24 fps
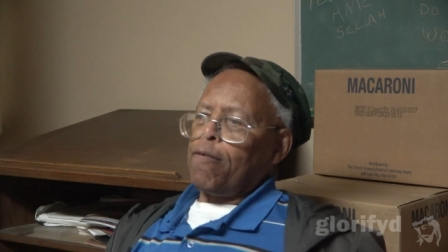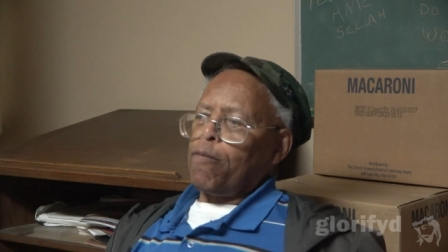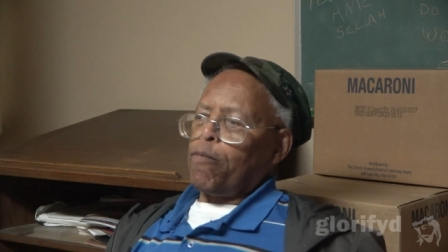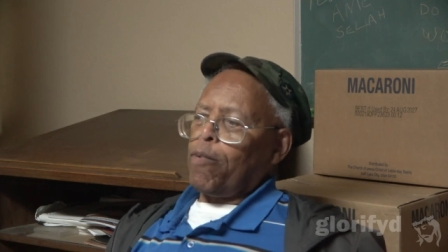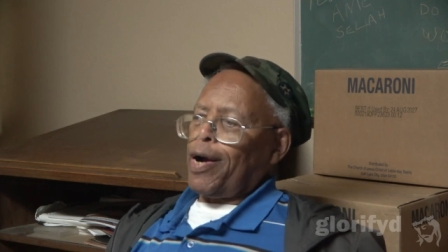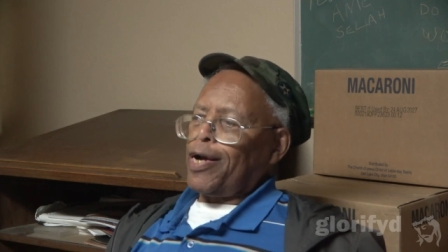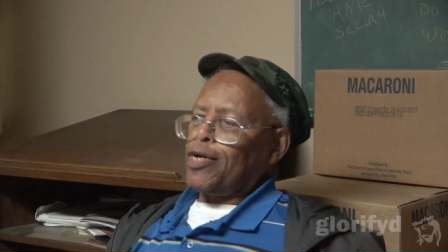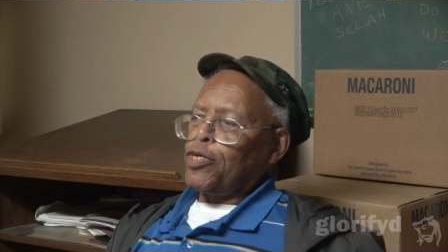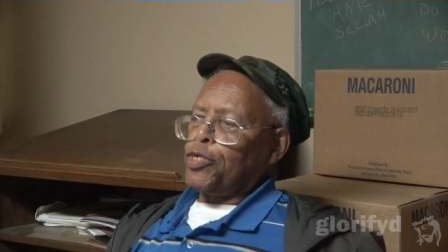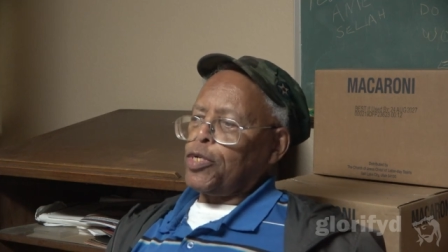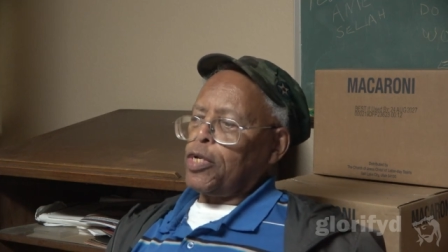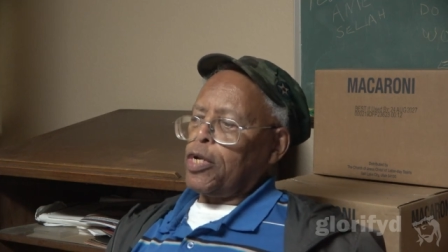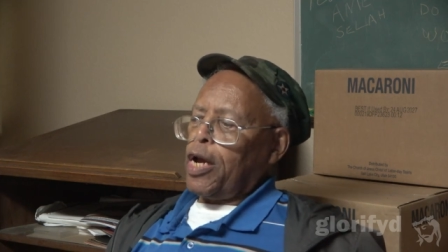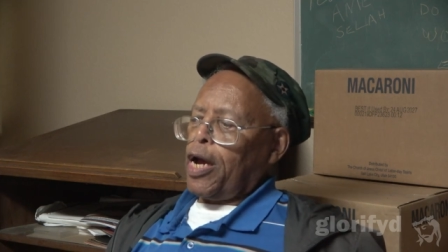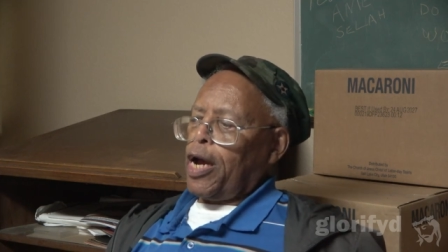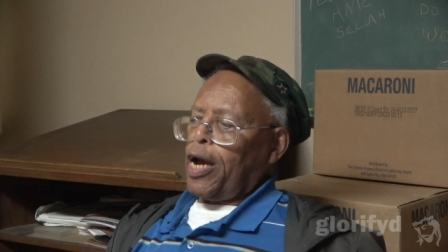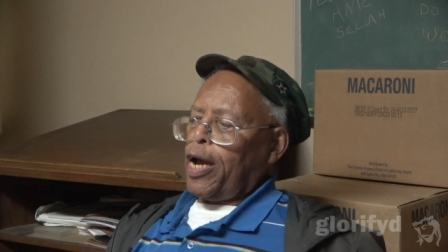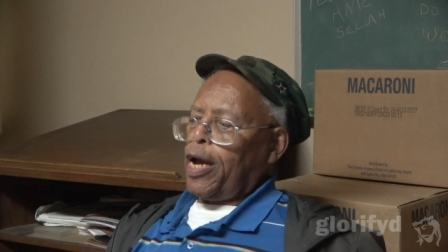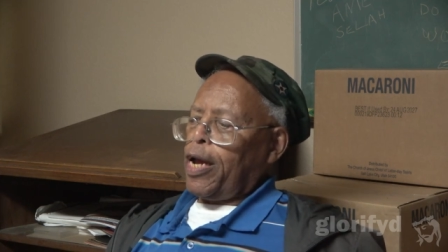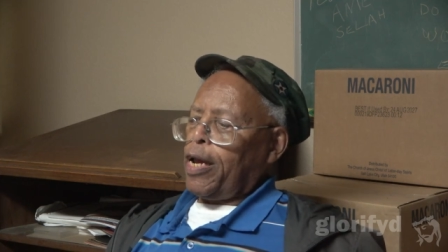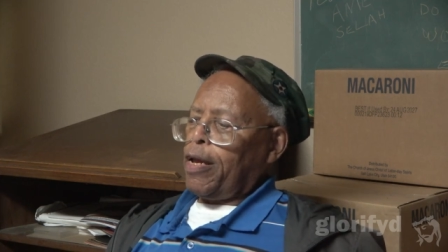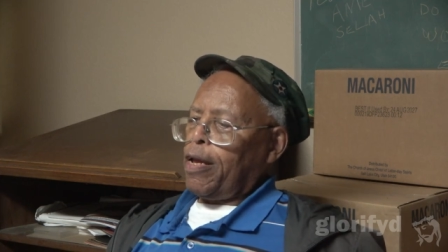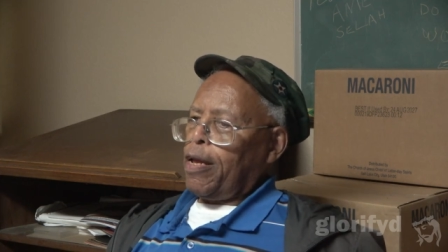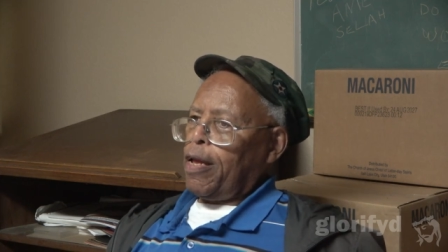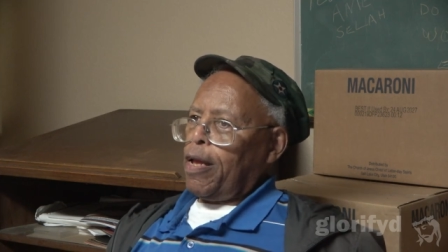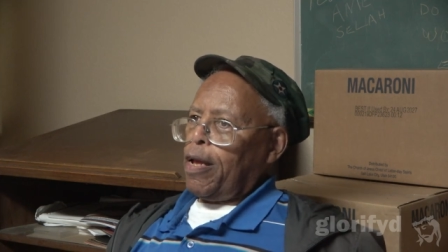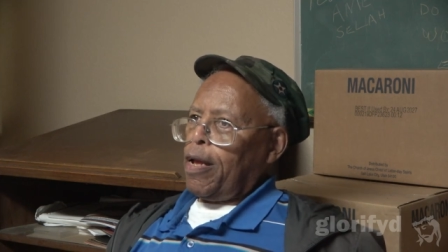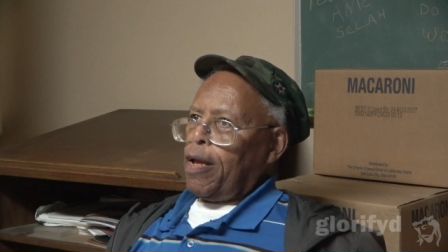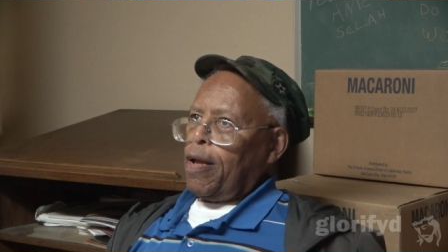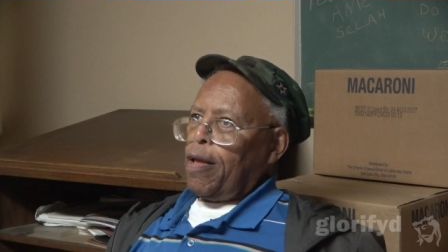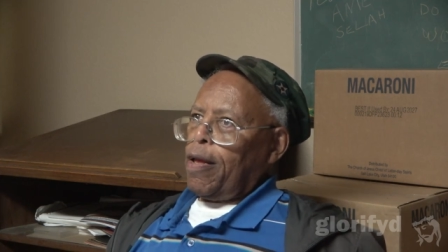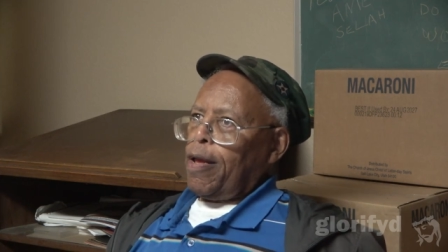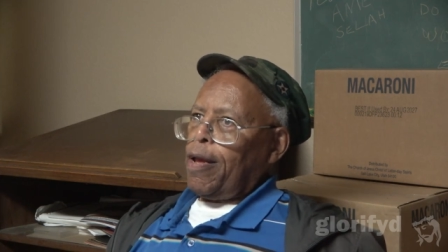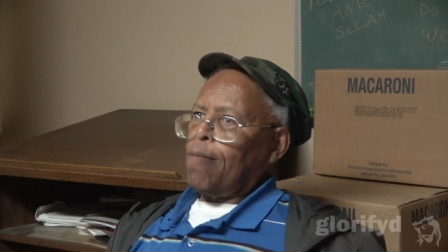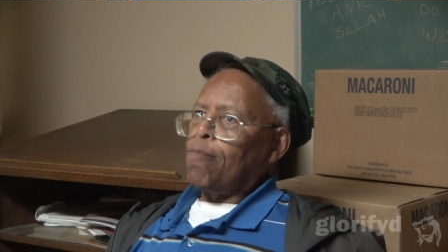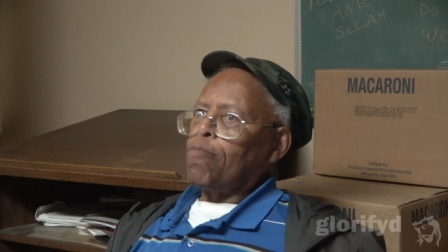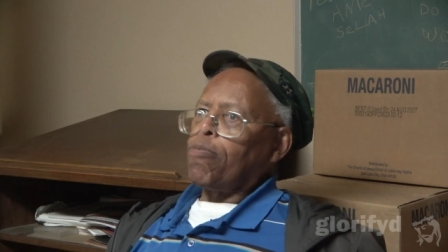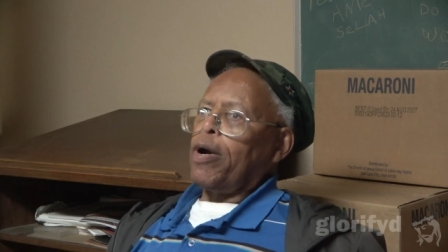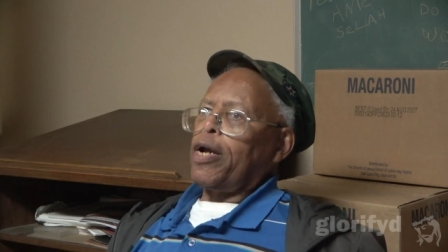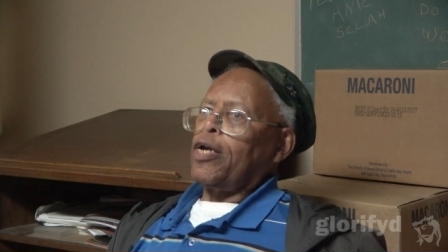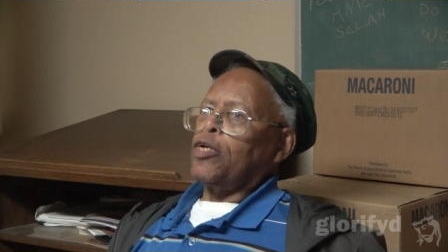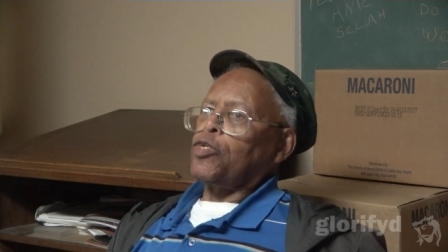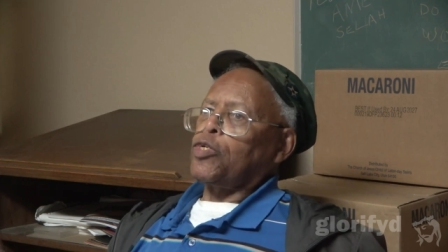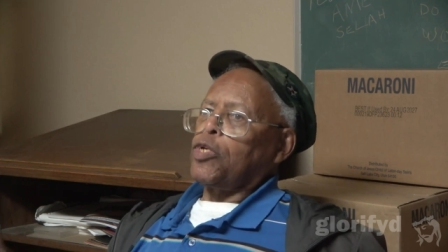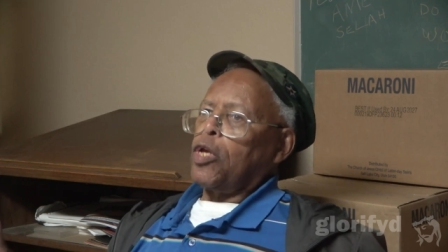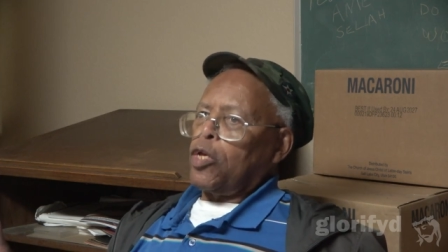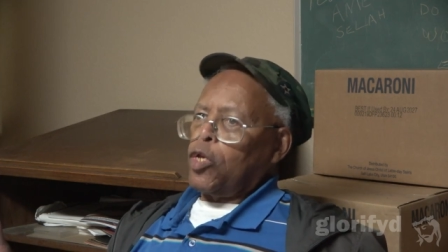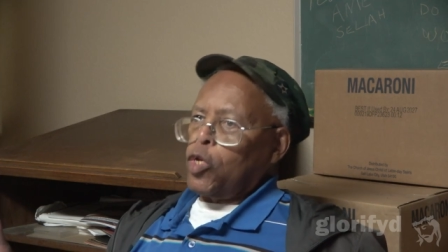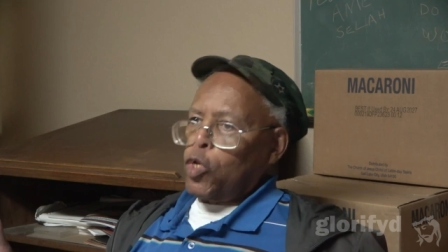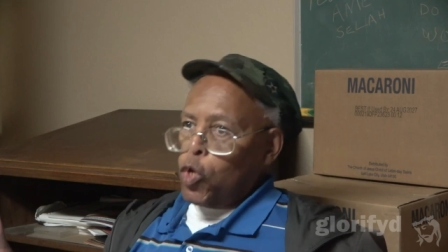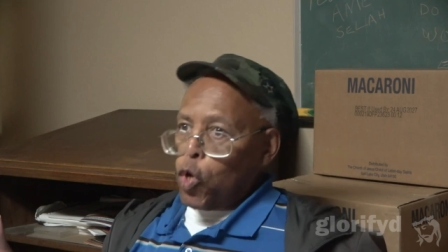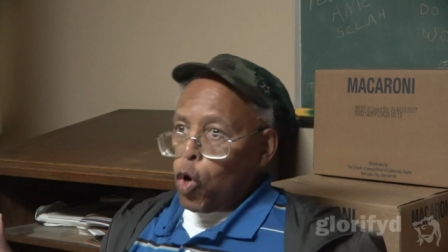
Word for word: Why should I embrace